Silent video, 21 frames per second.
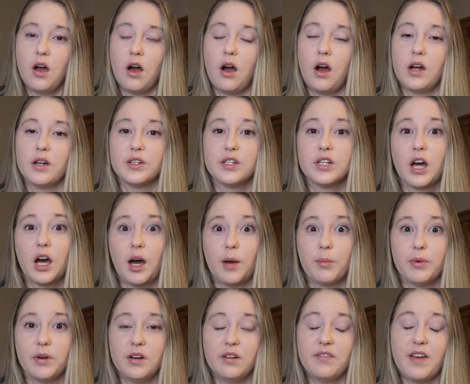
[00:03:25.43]
on top
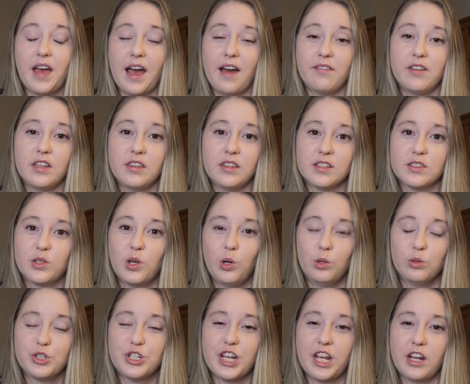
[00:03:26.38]
of having this
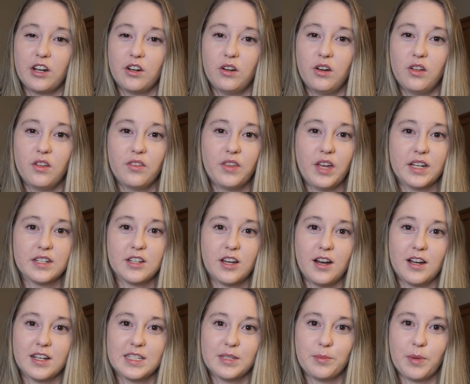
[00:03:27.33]
whole channel that
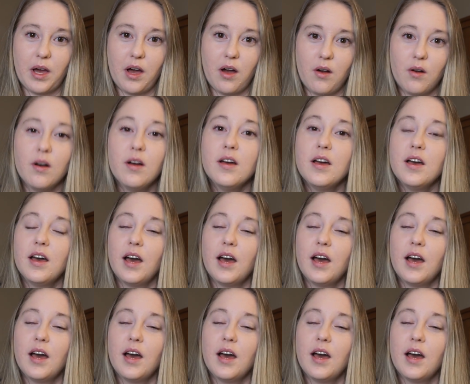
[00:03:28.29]
talks about